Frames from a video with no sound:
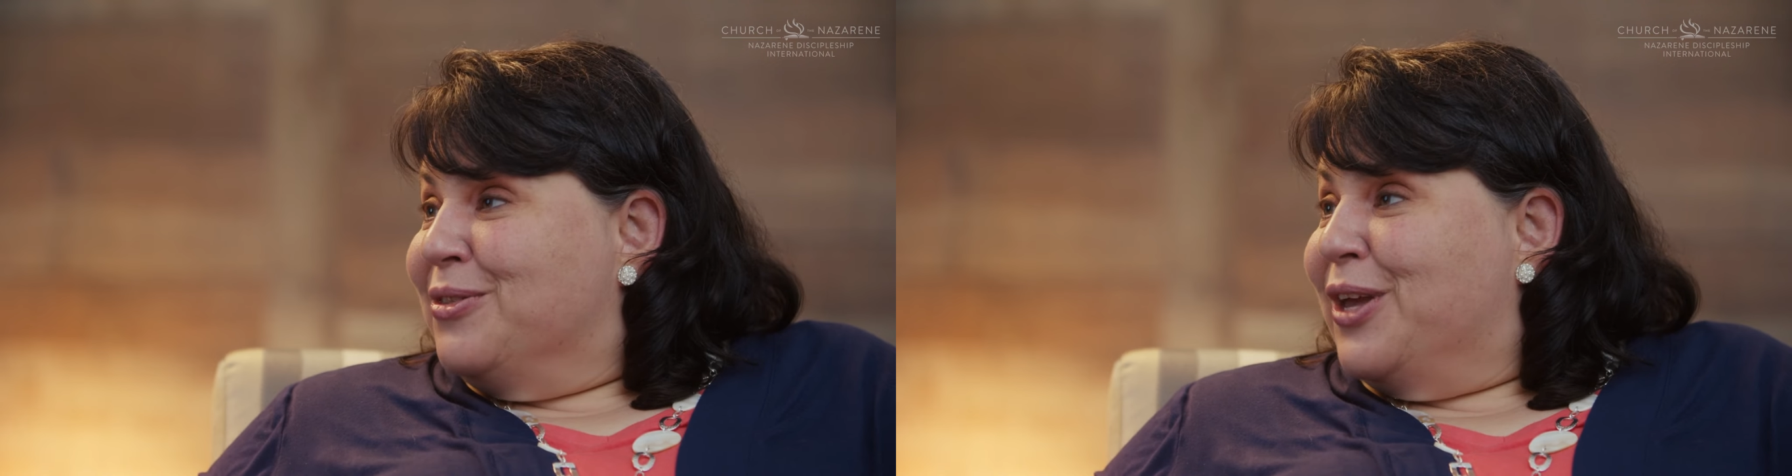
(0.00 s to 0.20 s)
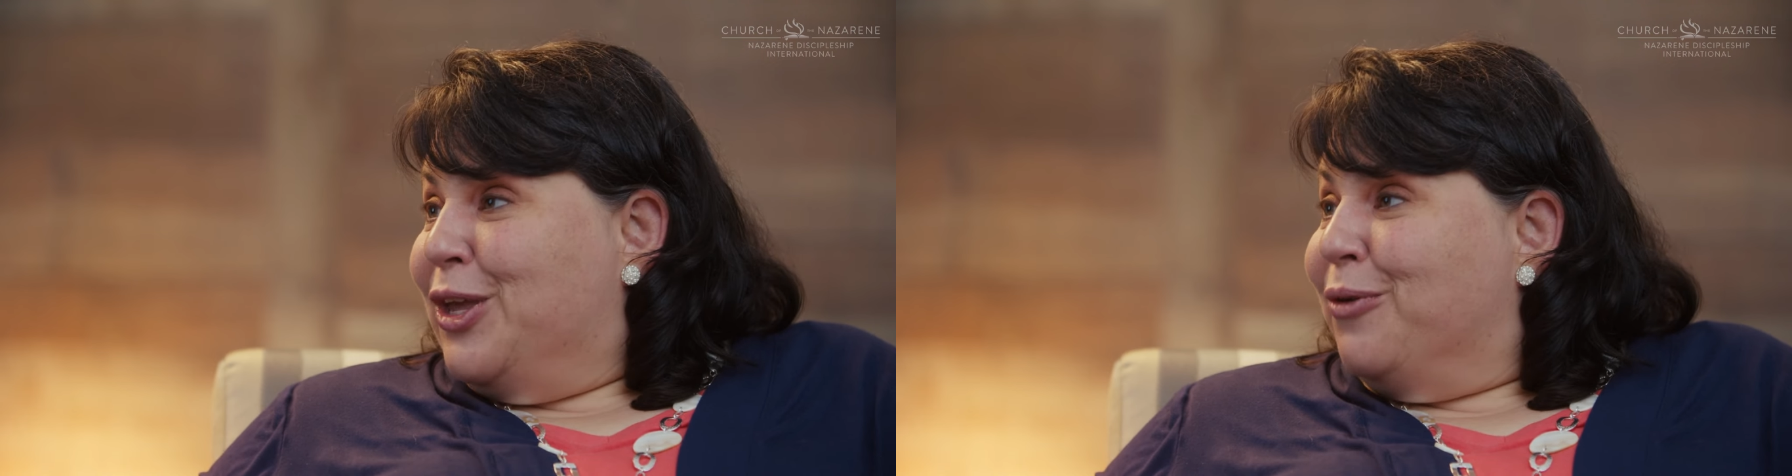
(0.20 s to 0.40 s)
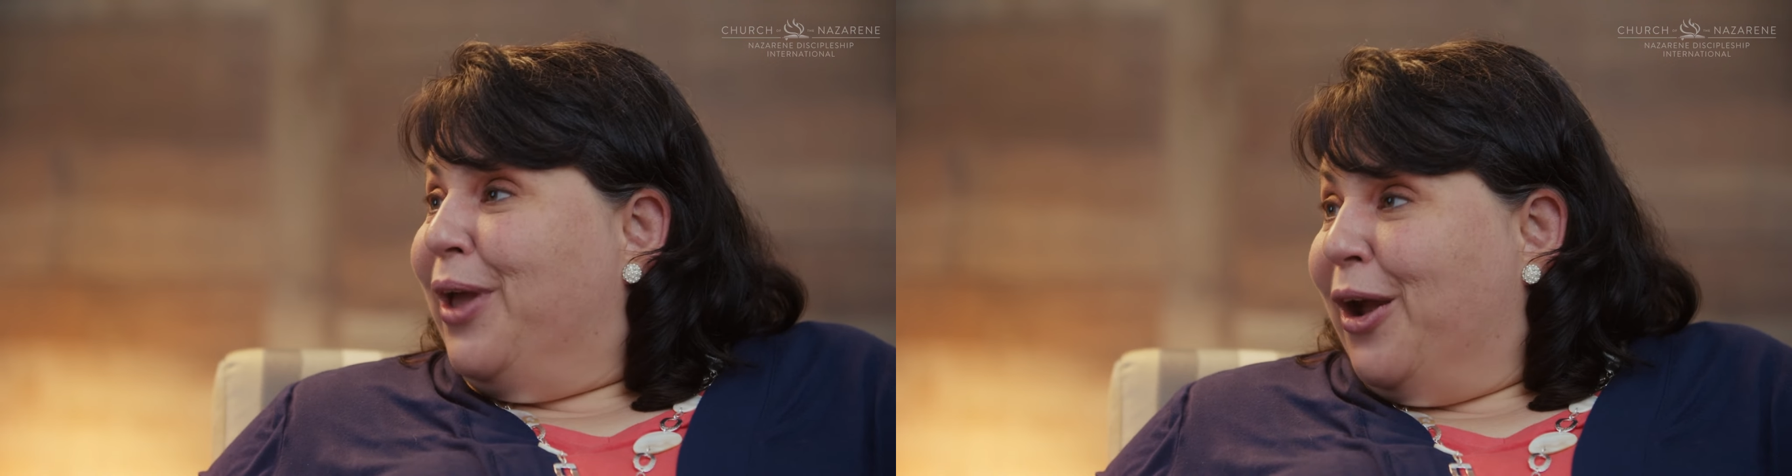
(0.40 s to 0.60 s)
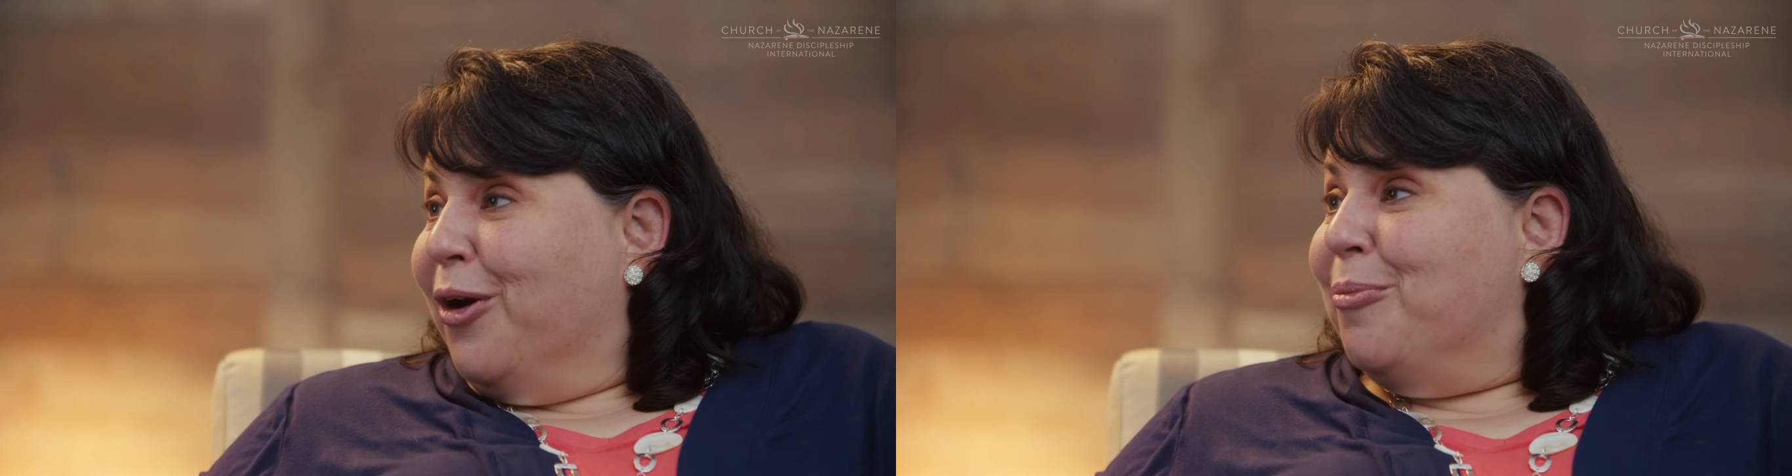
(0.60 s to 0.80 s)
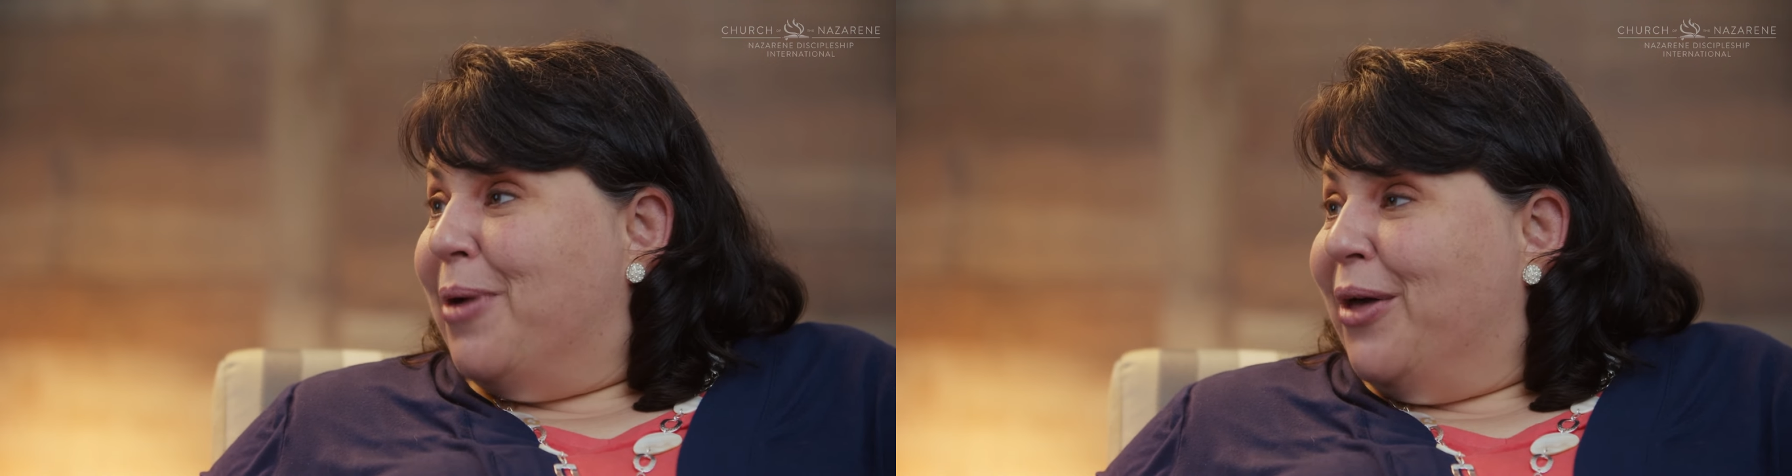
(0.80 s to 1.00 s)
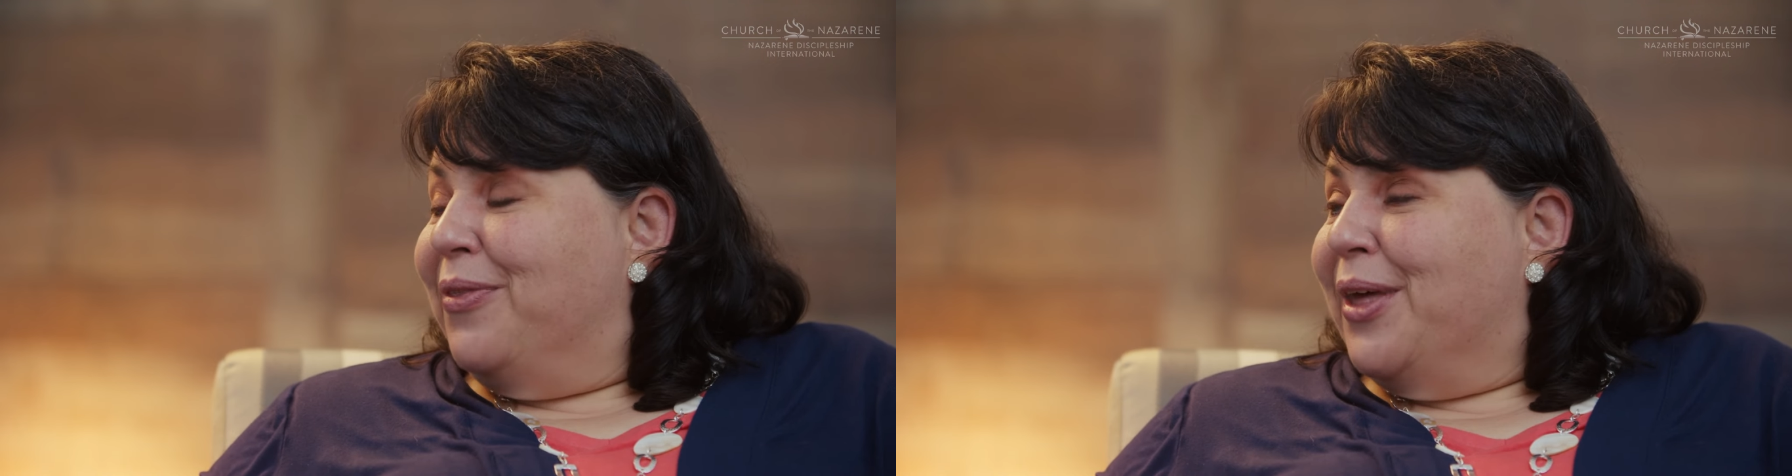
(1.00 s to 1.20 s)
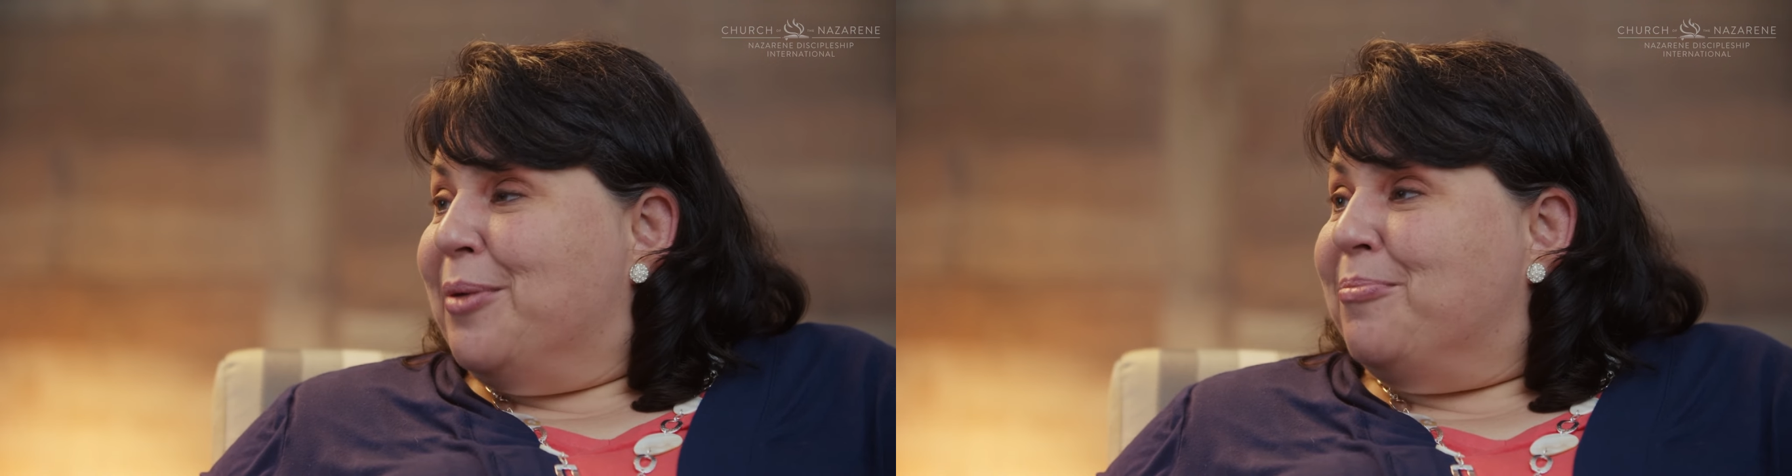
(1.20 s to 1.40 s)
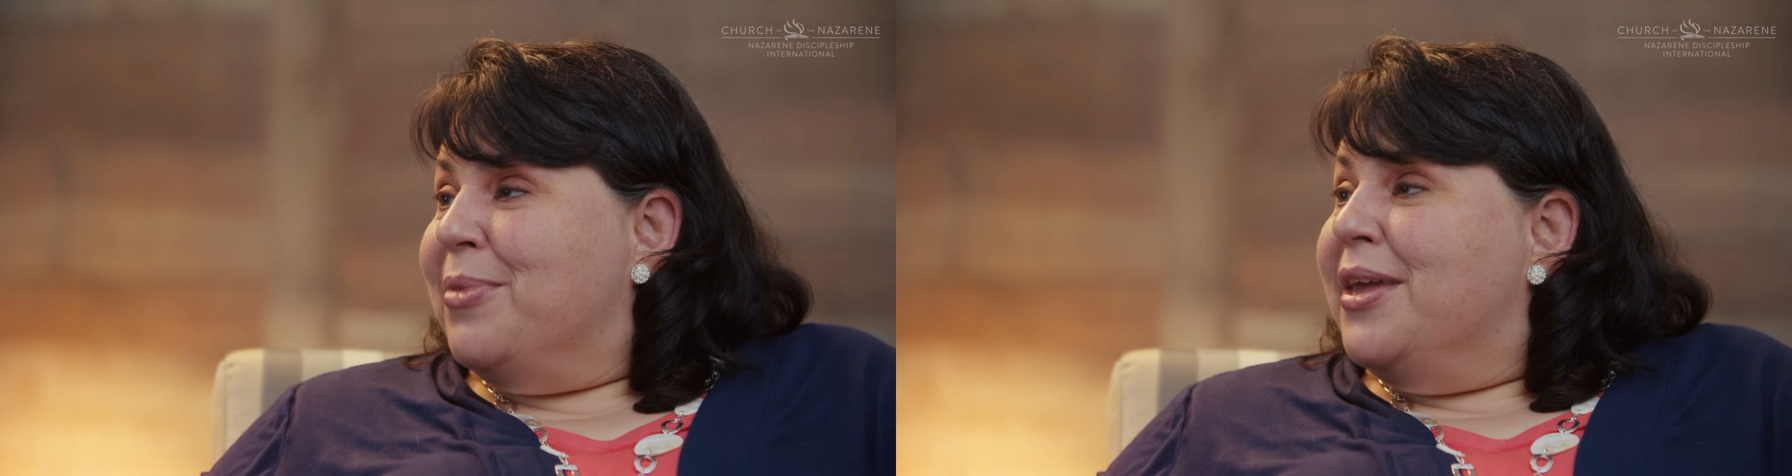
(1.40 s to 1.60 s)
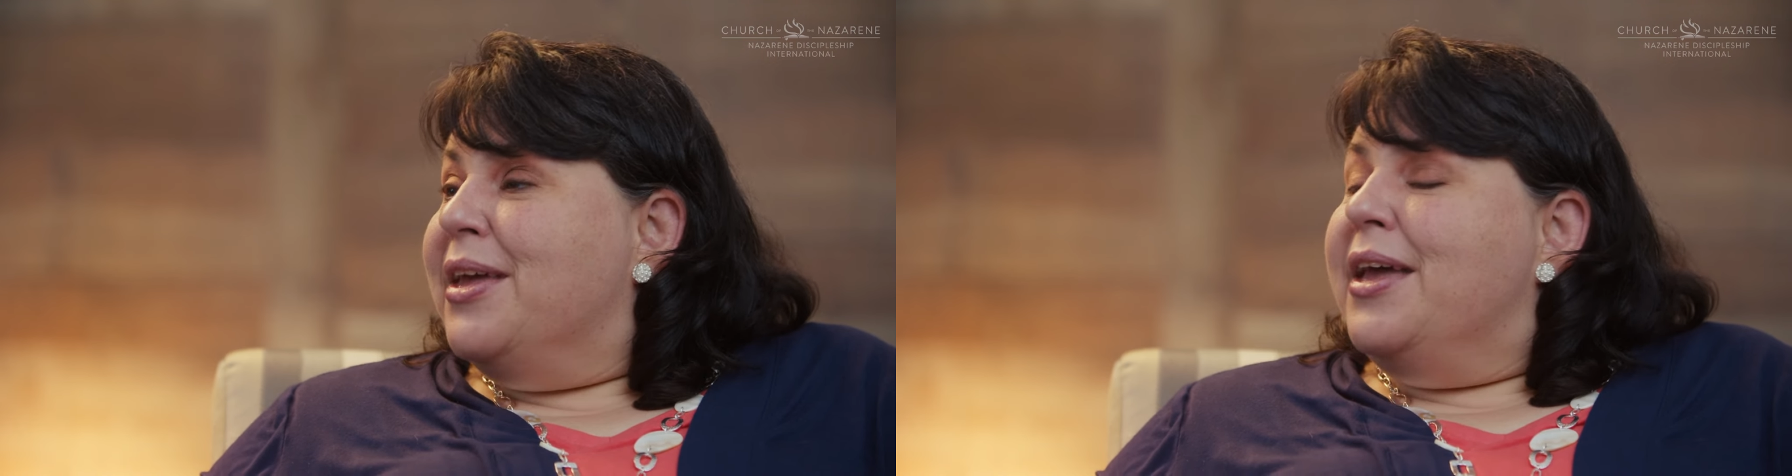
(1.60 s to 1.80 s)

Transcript: that you care about them. Yeah.